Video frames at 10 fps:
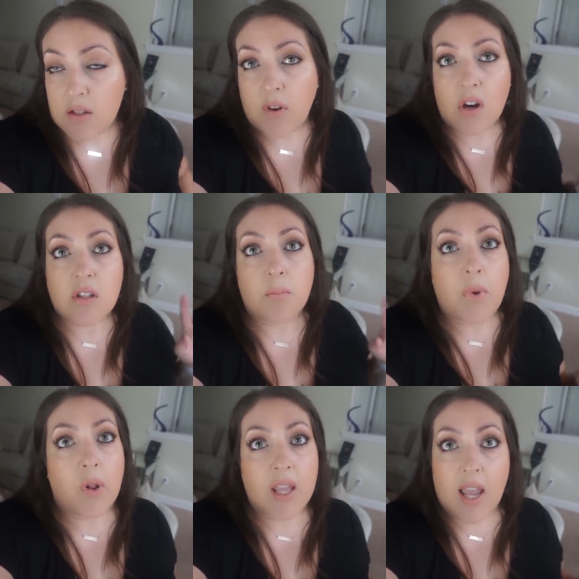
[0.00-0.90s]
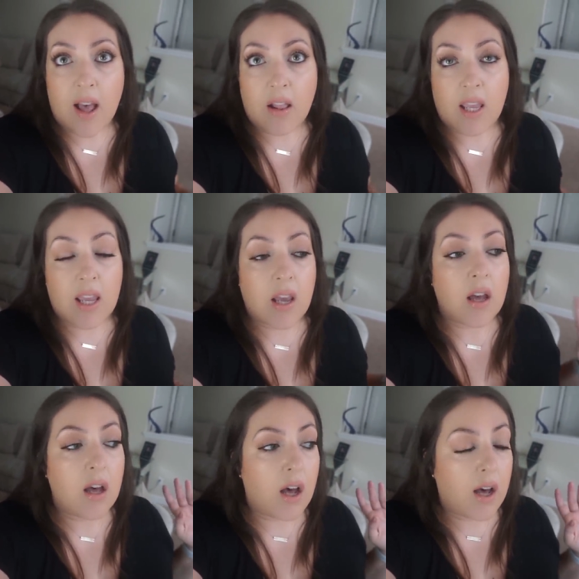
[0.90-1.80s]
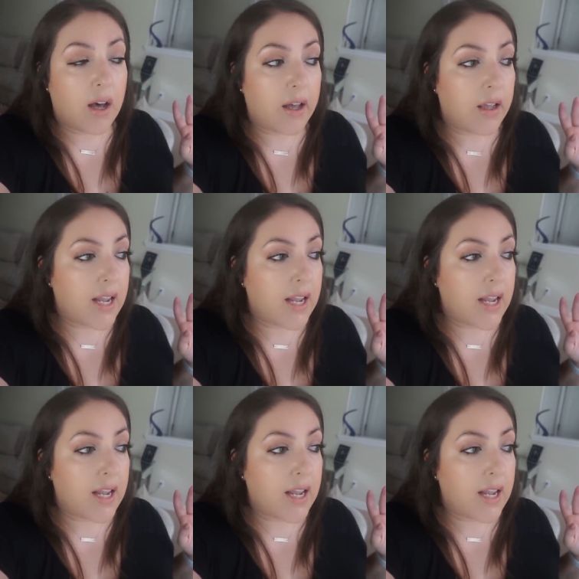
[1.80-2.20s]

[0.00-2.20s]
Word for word: As far as the bowling alley, uh,